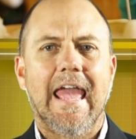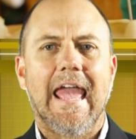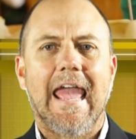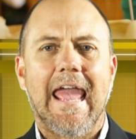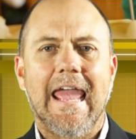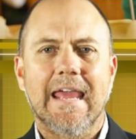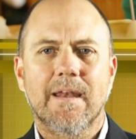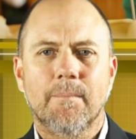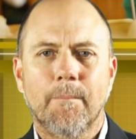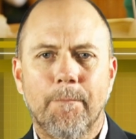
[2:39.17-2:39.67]

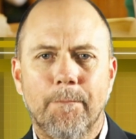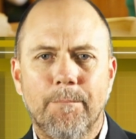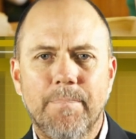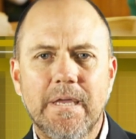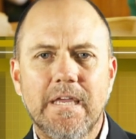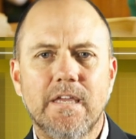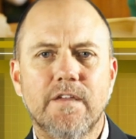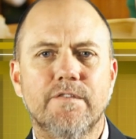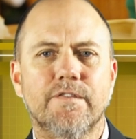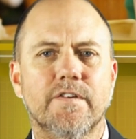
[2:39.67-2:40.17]
and
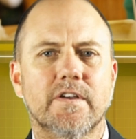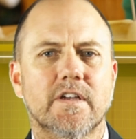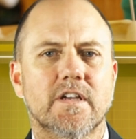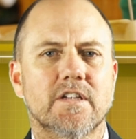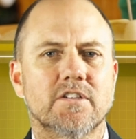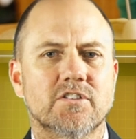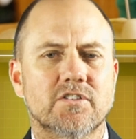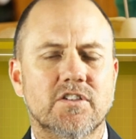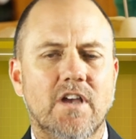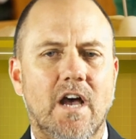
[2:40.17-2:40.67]
beef
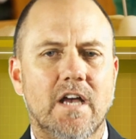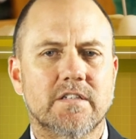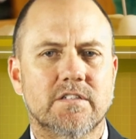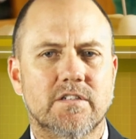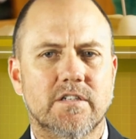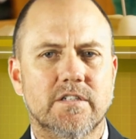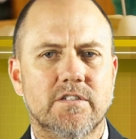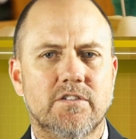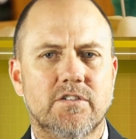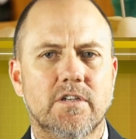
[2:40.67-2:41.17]

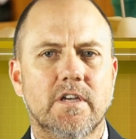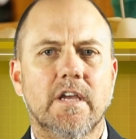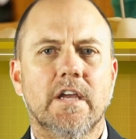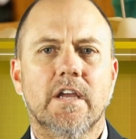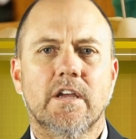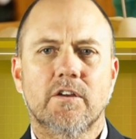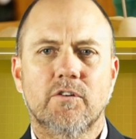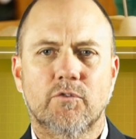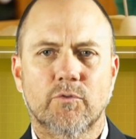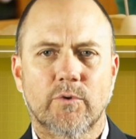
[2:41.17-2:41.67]
sausage
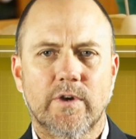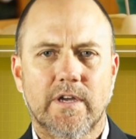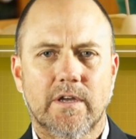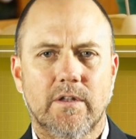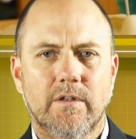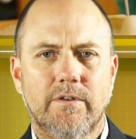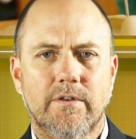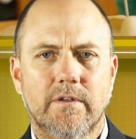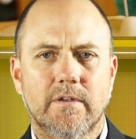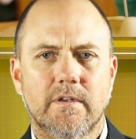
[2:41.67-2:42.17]
grilled,